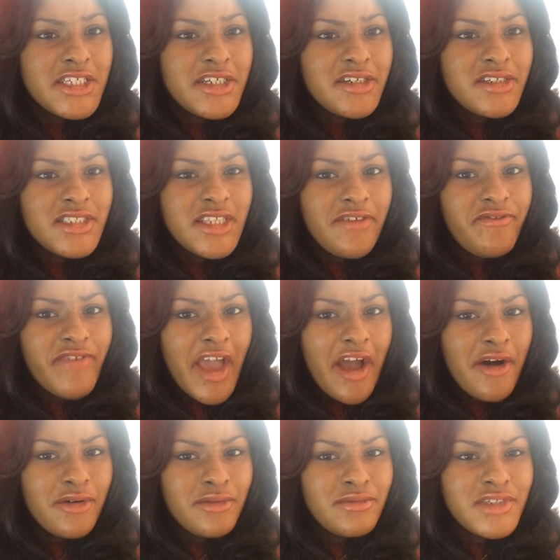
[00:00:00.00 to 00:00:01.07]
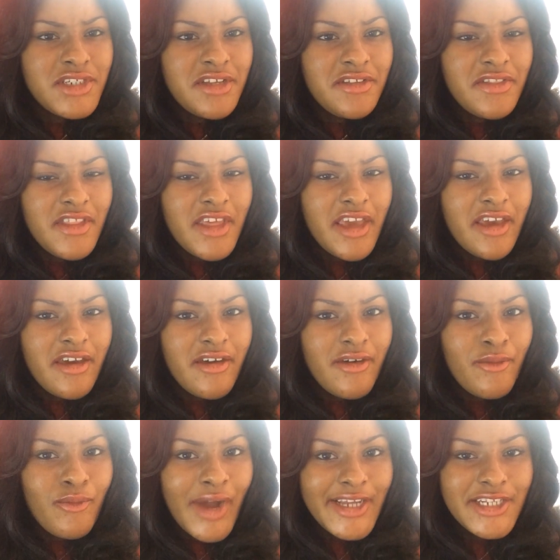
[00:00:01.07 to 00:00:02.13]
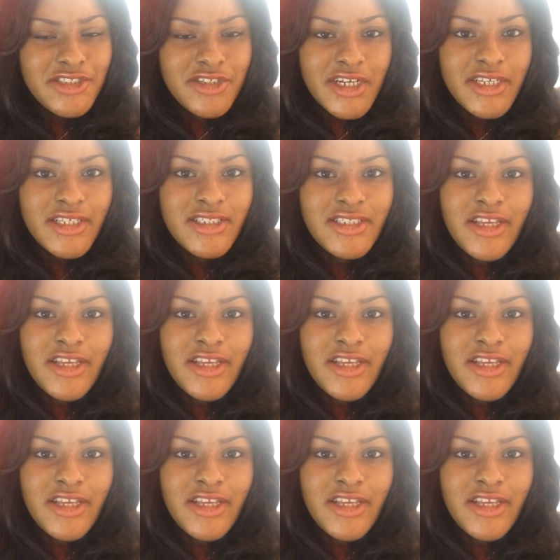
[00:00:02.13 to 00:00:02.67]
girls have found their white dress.